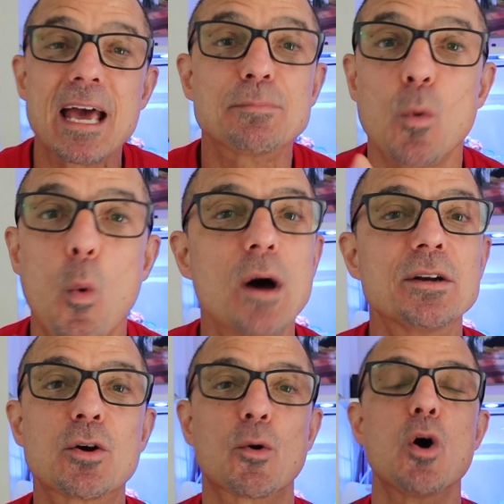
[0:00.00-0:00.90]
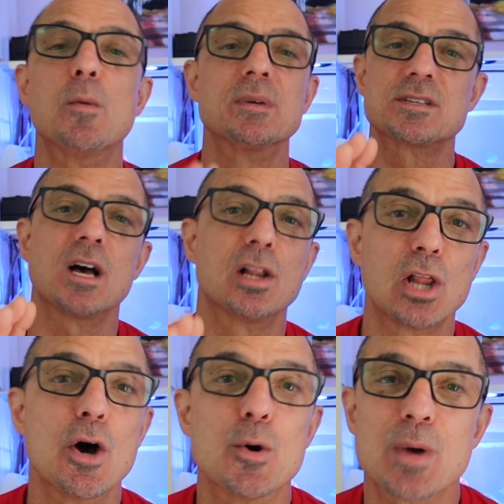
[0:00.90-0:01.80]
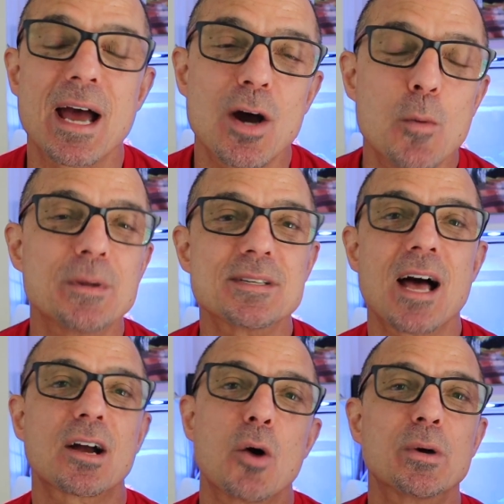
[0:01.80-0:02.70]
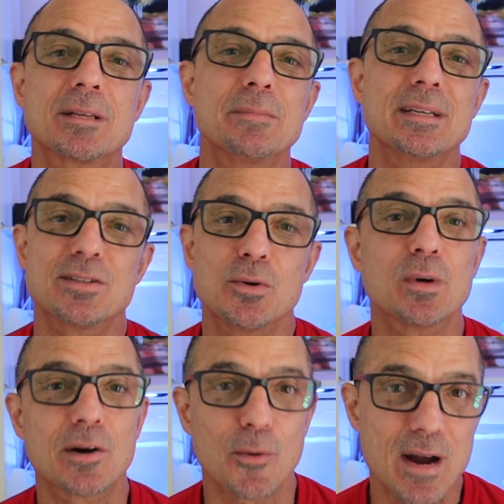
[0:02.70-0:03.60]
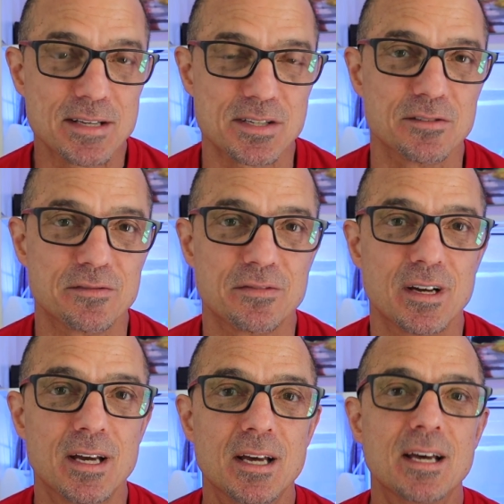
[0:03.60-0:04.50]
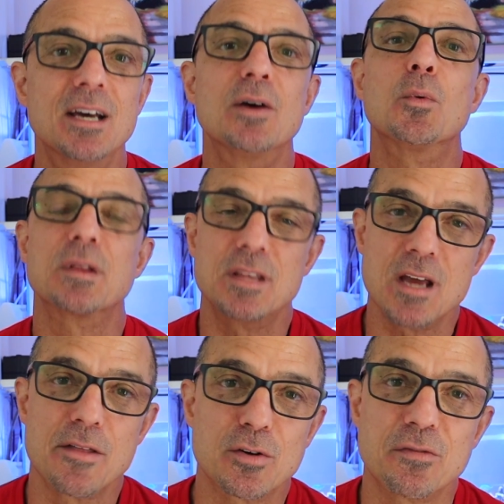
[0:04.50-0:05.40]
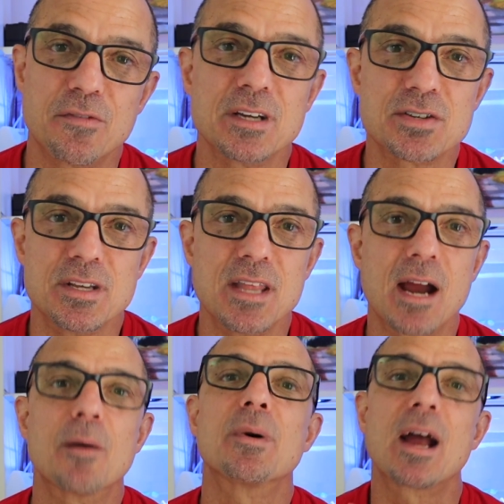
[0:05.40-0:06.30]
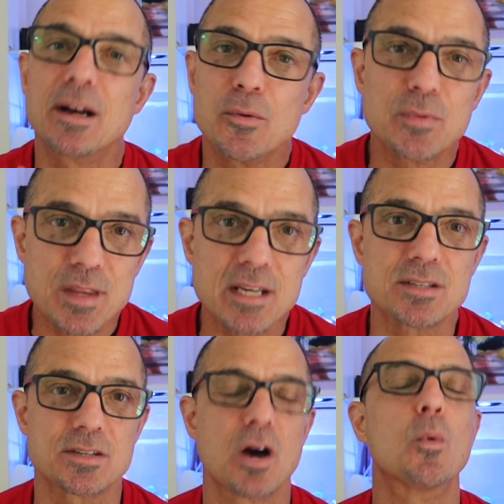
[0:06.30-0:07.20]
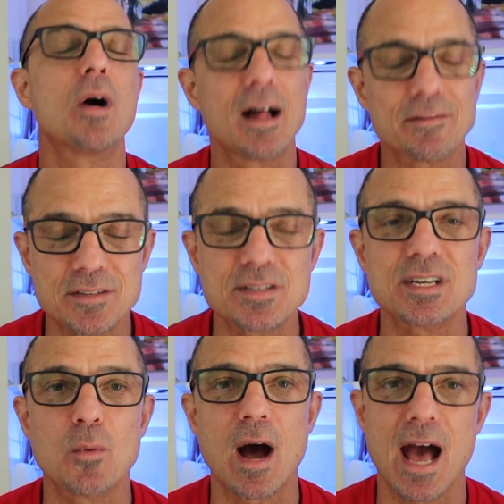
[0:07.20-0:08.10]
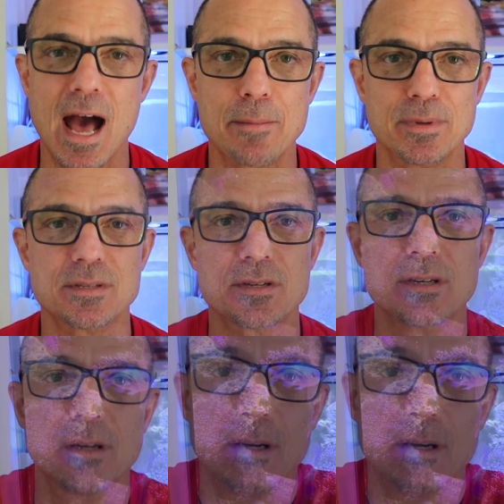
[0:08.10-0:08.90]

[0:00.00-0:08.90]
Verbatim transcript: kept one chromis alone. I hope it's not going to be too aggressive with the other fish in there, but I don't think so. We'll have to see what happens.